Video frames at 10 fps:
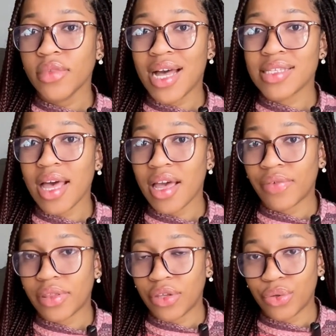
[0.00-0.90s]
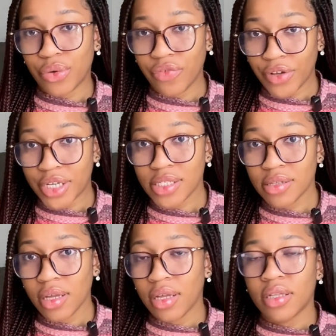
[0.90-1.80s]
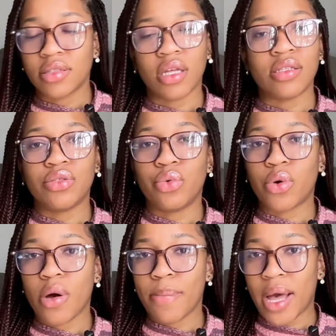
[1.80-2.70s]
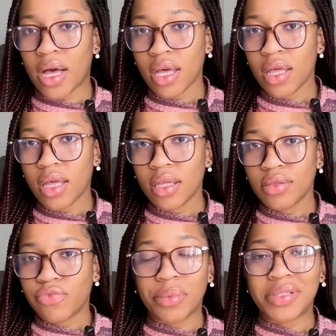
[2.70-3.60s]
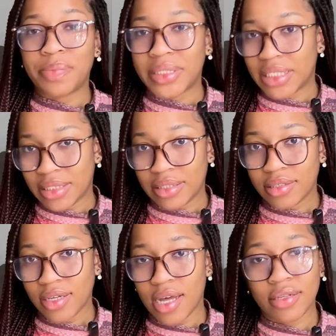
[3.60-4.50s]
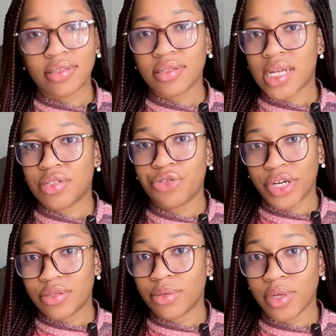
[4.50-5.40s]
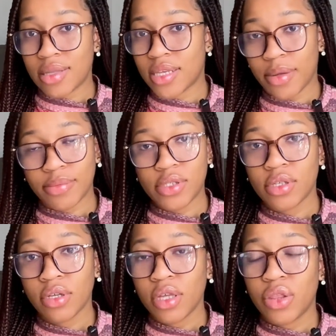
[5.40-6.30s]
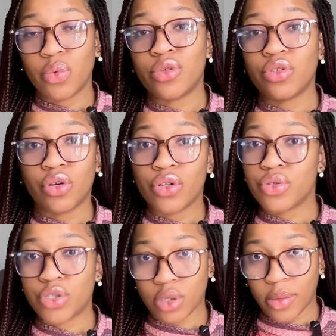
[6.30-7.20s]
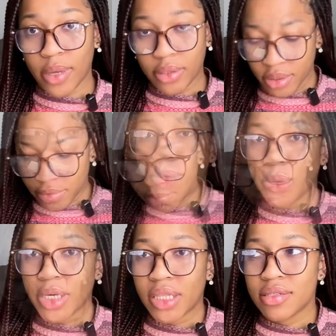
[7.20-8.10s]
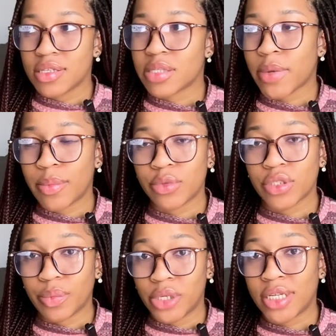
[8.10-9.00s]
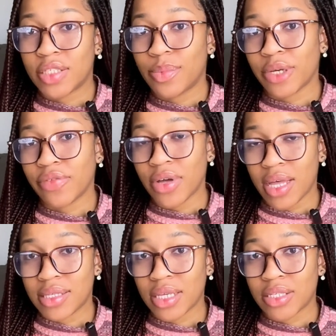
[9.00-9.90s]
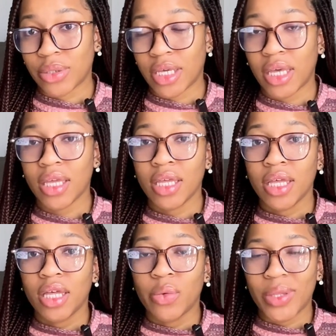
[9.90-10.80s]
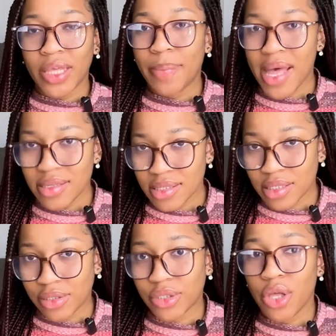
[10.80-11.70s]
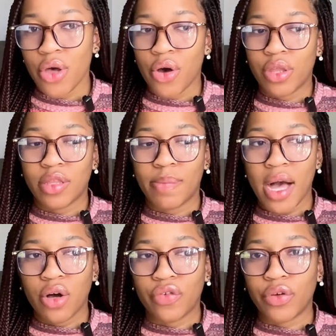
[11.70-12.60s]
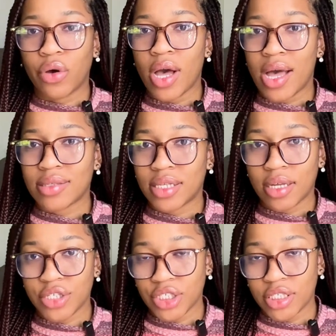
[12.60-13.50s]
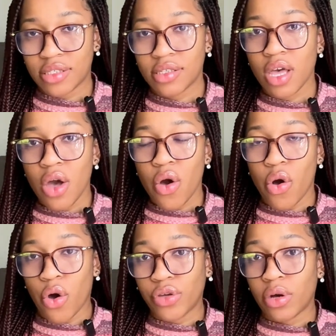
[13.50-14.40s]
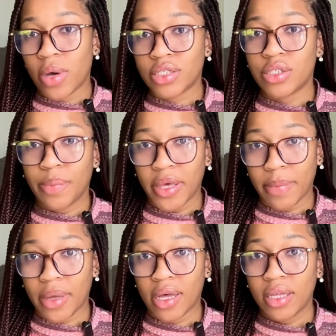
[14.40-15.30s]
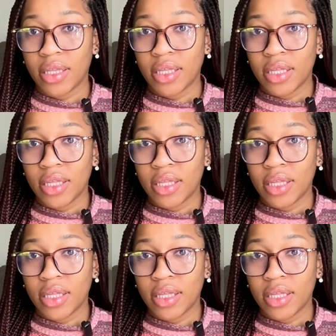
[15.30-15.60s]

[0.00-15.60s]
Answer everything you know first, then you come back from the beginning and start trying to attempt the ones you're not too sure about. Step 3, this is my most important point for essays, okay? With a pencil on the back of your answer sheet or on your question paper,